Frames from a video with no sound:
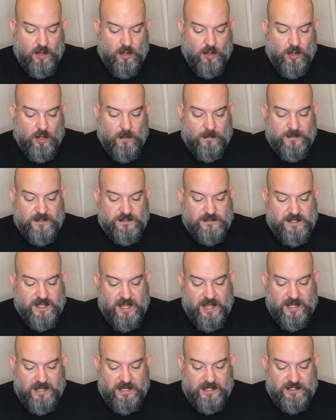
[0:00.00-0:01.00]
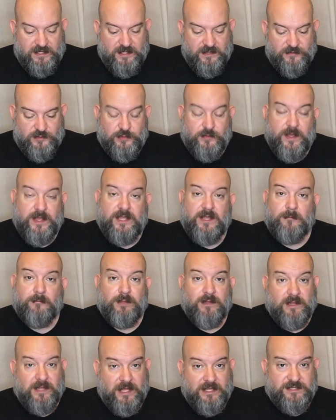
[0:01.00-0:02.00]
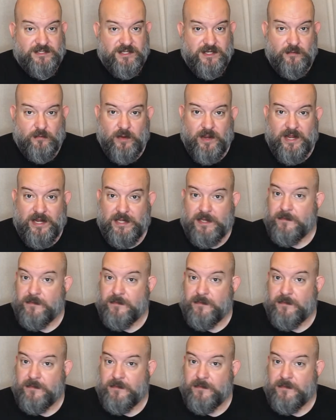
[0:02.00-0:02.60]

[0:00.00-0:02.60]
on the side it gives you a complexity rating,